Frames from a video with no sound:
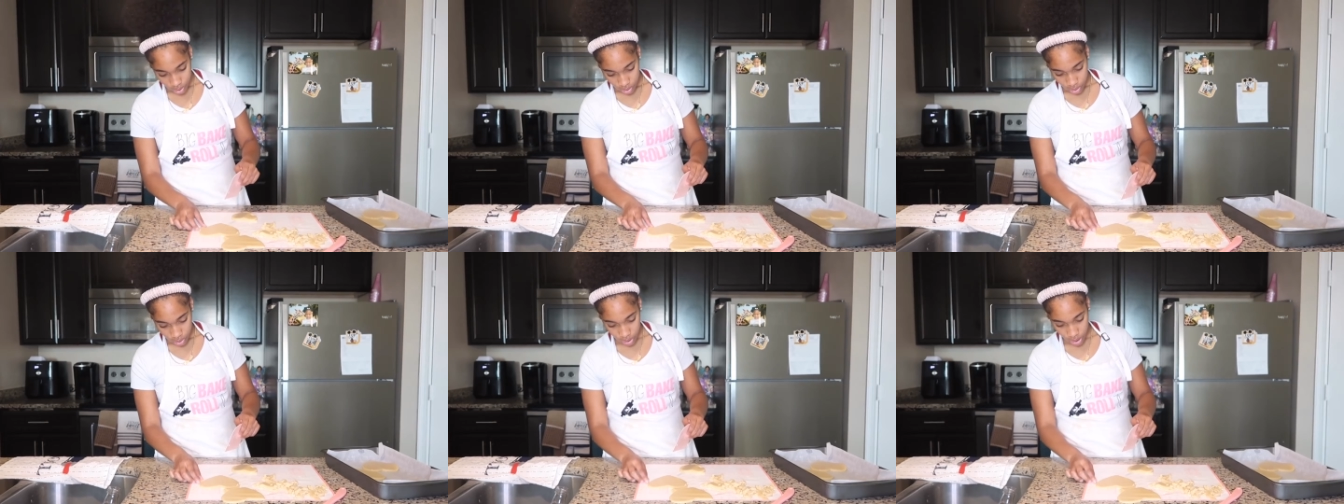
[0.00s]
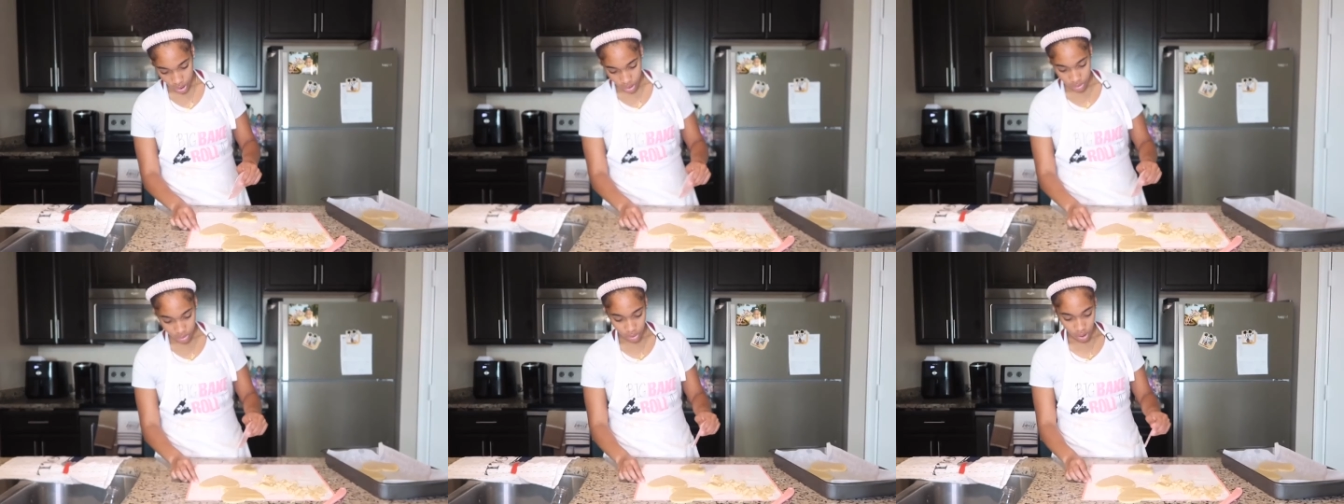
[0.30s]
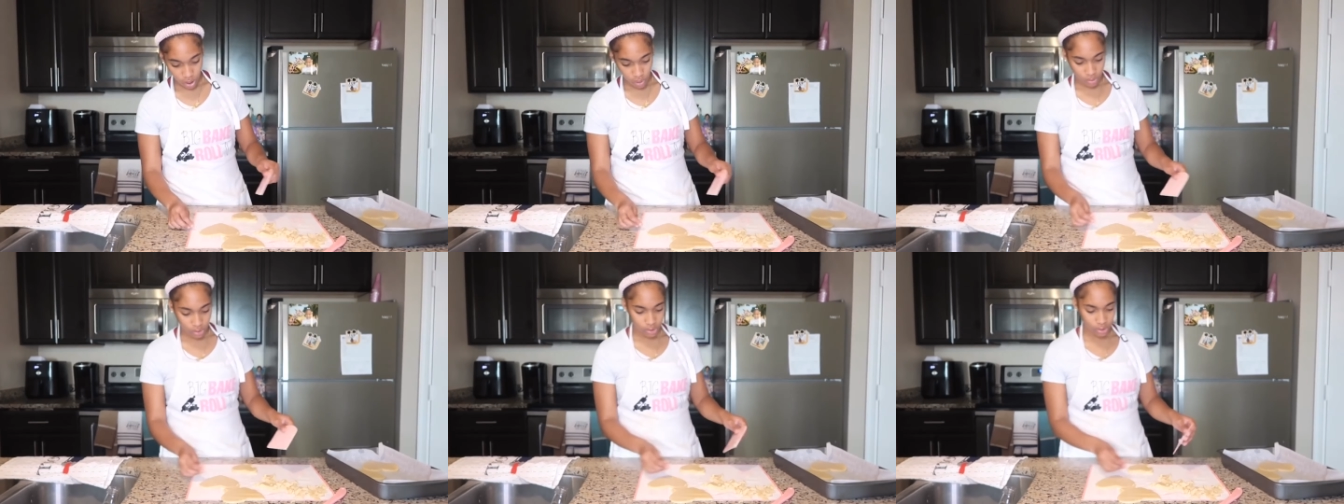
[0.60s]
yeah, so
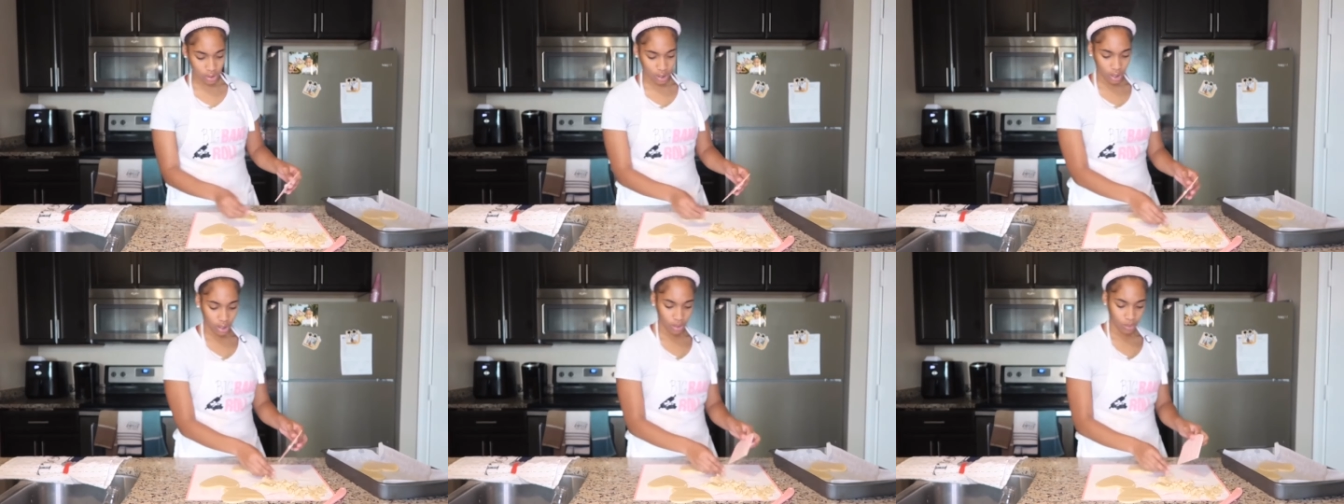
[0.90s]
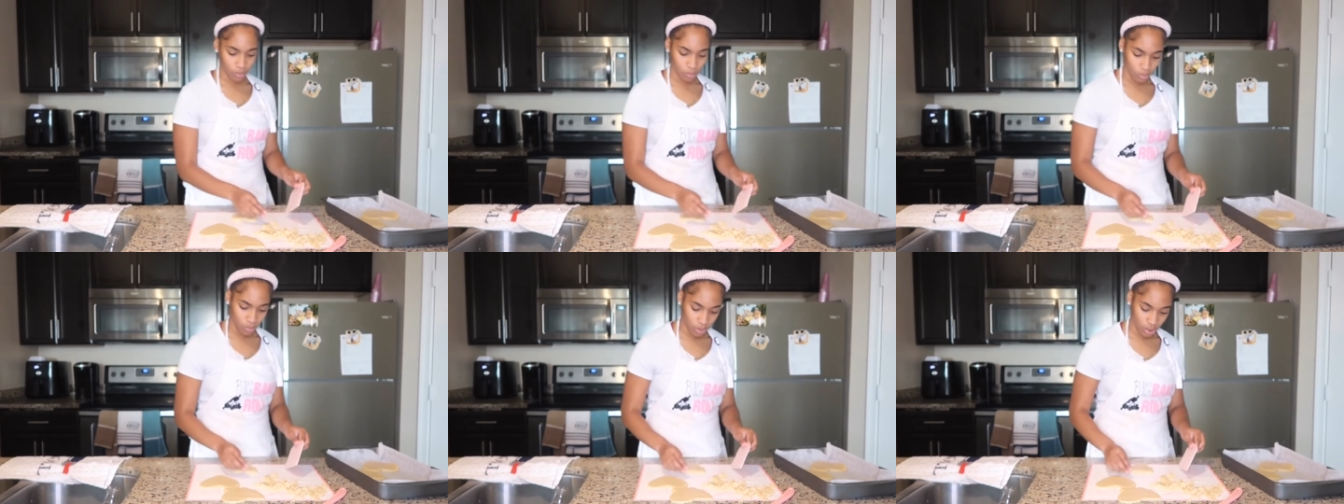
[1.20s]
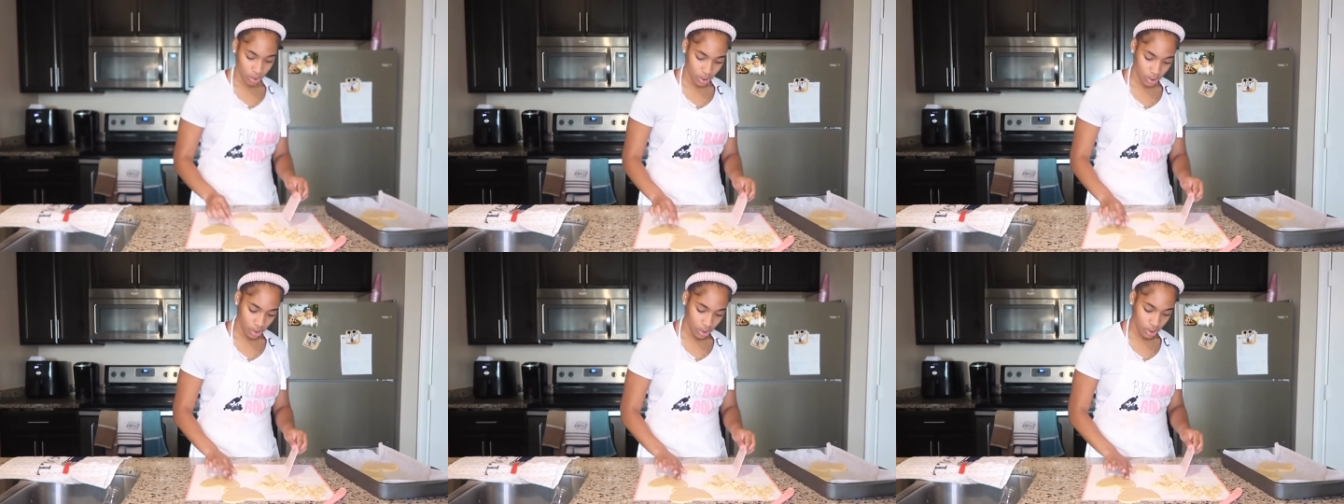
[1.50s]
I was like, what
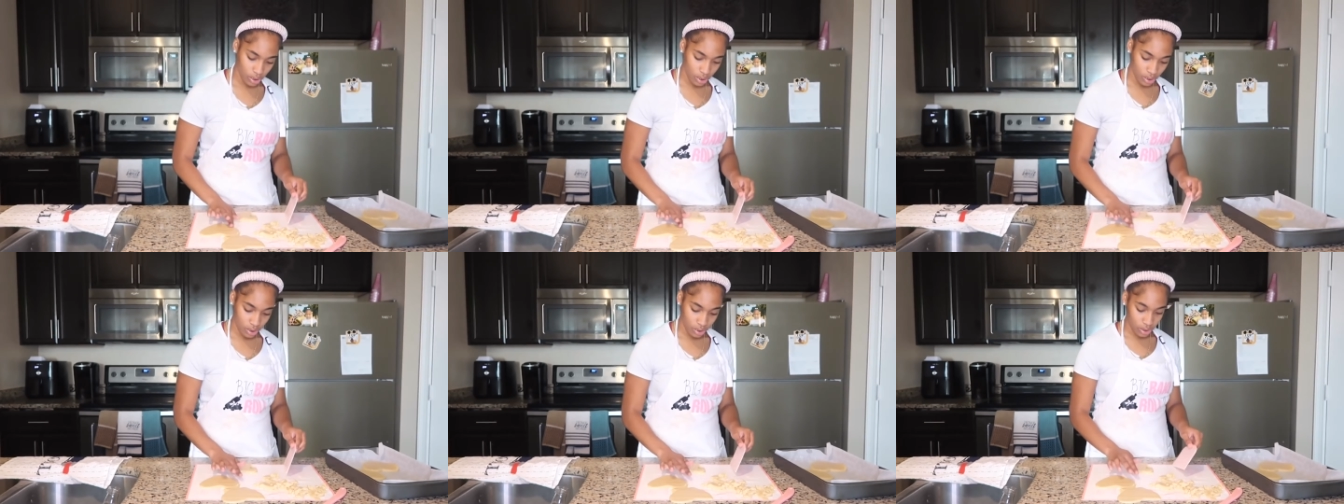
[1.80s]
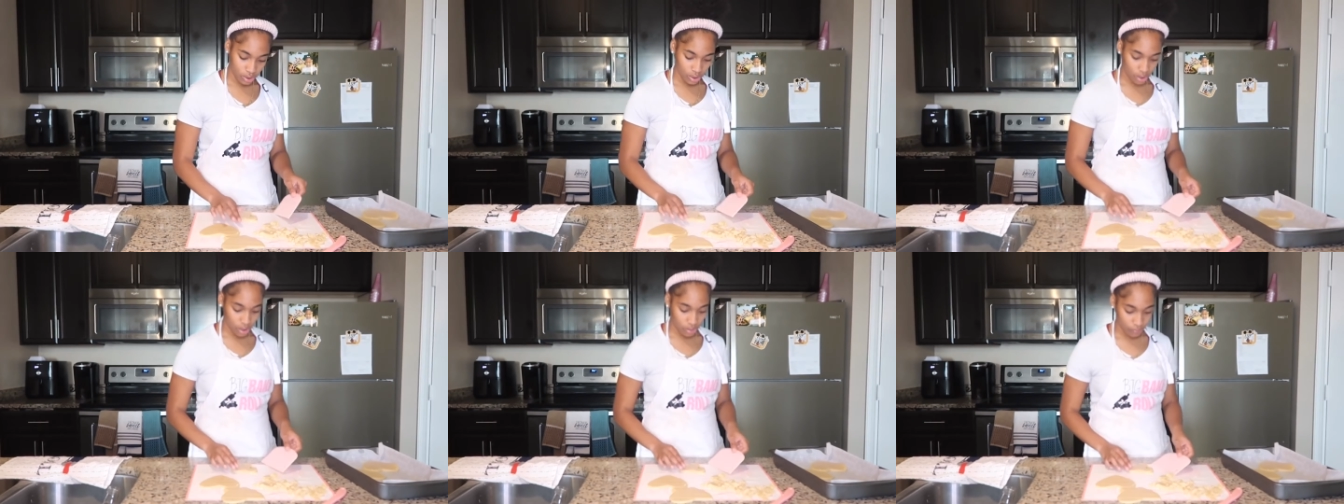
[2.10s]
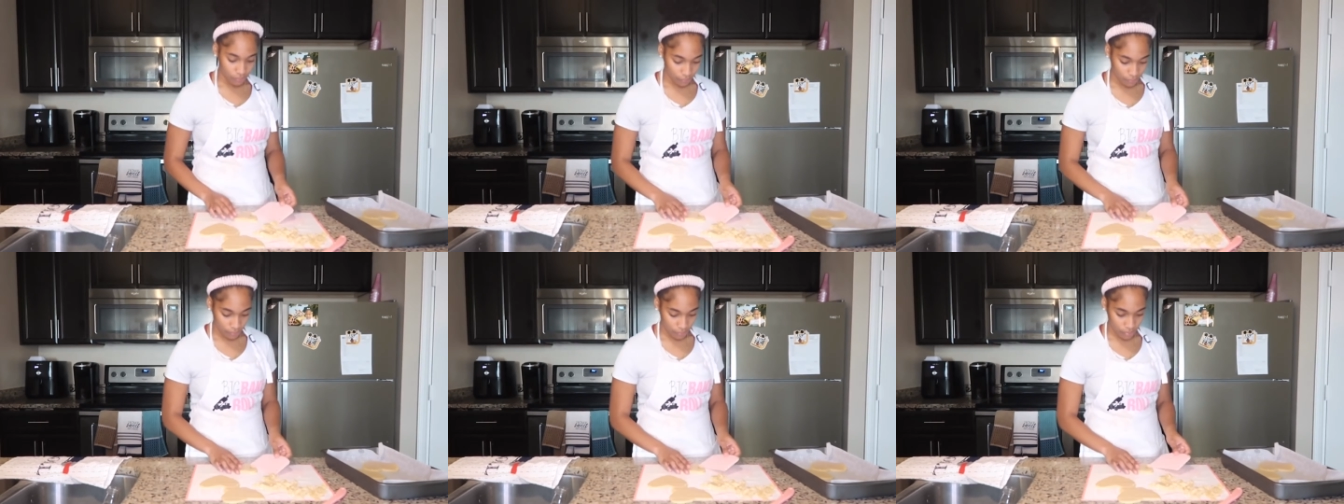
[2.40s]
and stuff?